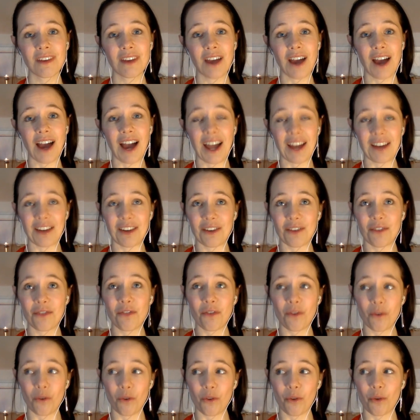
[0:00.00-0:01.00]
and
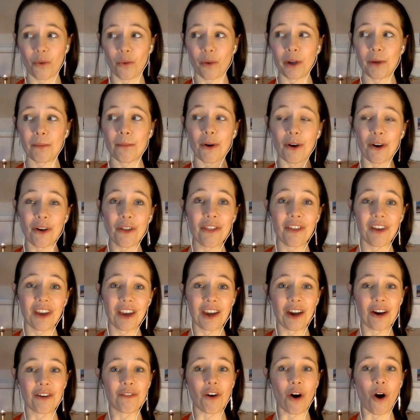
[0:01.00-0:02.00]
for the
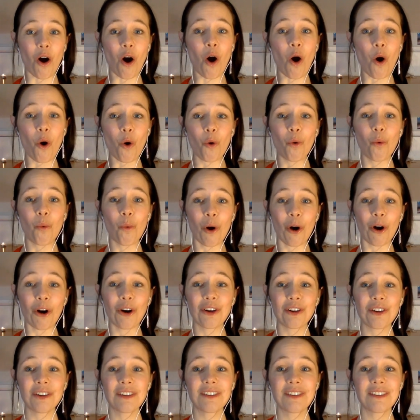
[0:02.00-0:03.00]
rebirthing of our whole
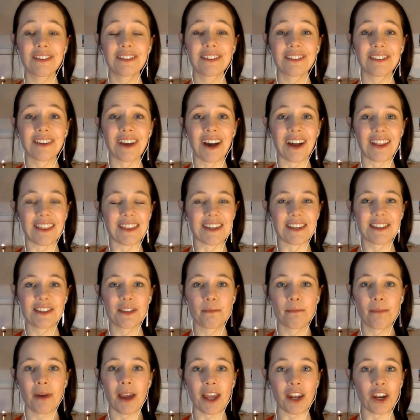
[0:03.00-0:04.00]
world at this
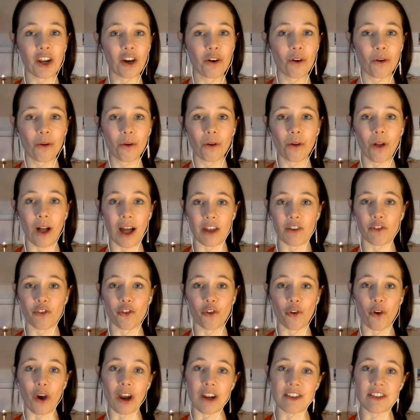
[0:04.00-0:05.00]
pinnacle and
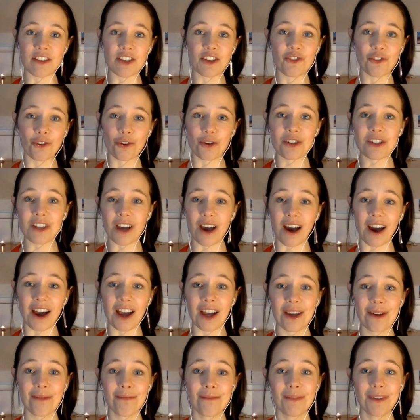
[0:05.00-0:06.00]
transitory
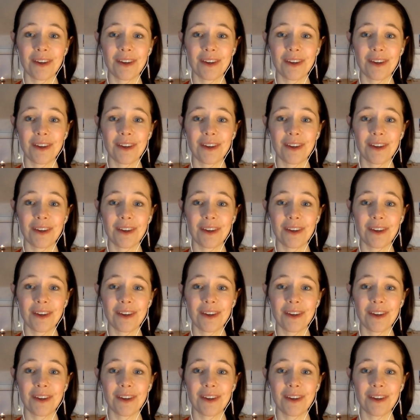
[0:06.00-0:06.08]
time.